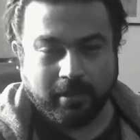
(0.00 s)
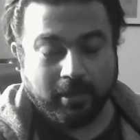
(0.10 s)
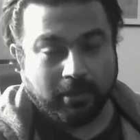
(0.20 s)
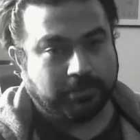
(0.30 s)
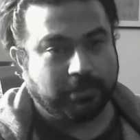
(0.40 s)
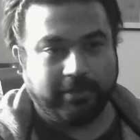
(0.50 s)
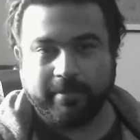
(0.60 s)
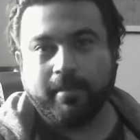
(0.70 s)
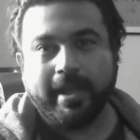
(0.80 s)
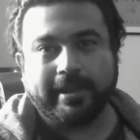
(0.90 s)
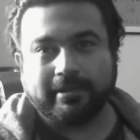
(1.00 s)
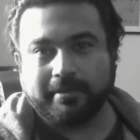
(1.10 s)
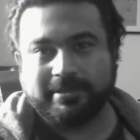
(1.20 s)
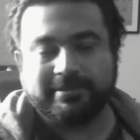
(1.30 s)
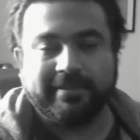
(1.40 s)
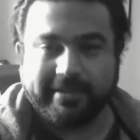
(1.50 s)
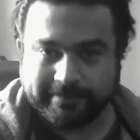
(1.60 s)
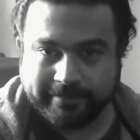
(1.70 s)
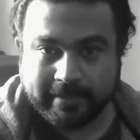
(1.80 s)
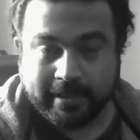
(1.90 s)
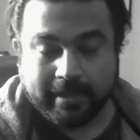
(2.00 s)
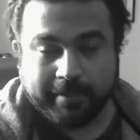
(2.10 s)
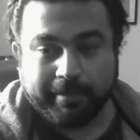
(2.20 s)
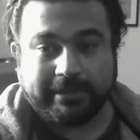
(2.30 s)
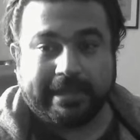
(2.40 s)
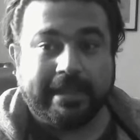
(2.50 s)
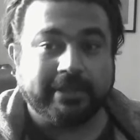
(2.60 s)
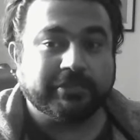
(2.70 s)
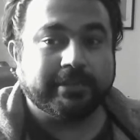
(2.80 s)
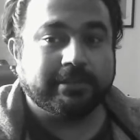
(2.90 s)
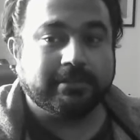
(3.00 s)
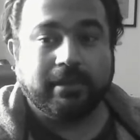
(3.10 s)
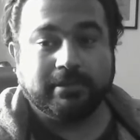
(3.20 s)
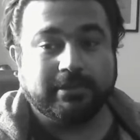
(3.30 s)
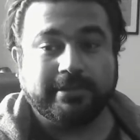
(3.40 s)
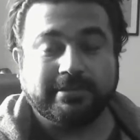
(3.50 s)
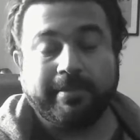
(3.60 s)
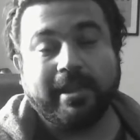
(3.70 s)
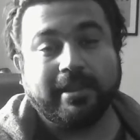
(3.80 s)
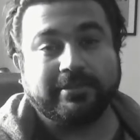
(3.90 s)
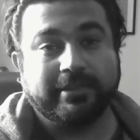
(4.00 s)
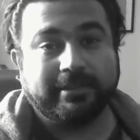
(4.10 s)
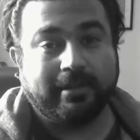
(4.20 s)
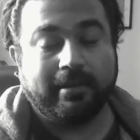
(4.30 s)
So if you mic it up, it's fine. But semi-electric guitar